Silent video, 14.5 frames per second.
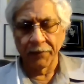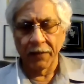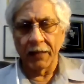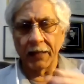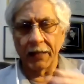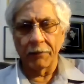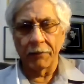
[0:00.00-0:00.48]

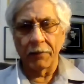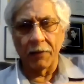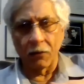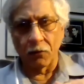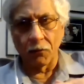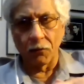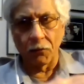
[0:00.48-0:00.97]
And I'm
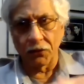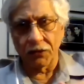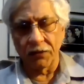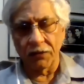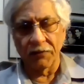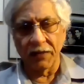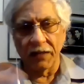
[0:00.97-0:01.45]
about to post
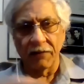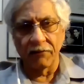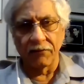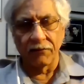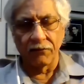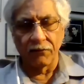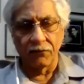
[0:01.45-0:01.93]
something
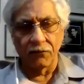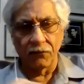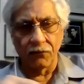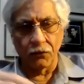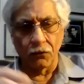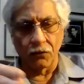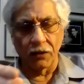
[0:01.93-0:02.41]

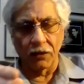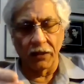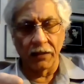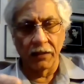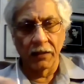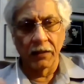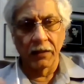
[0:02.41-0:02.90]
shortly
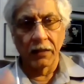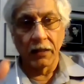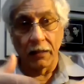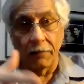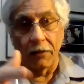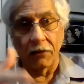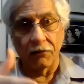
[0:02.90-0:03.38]

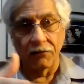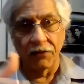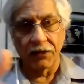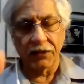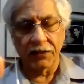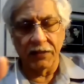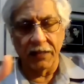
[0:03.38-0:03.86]
about
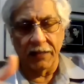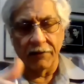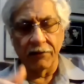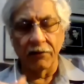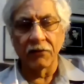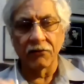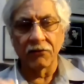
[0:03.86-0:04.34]
risk that
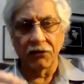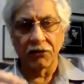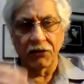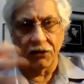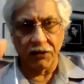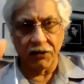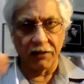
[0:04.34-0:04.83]

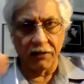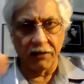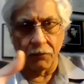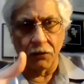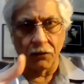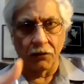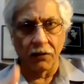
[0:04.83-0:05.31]
Rajisha has
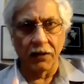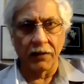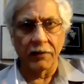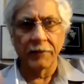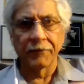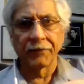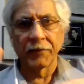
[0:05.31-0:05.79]
put together,
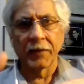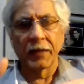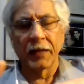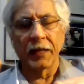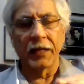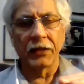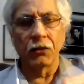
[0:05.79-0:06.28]

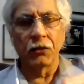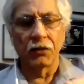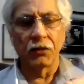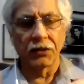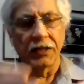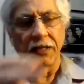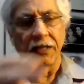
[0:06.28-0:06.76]
and you will
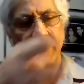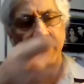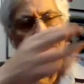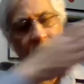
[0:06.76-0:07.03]
see that.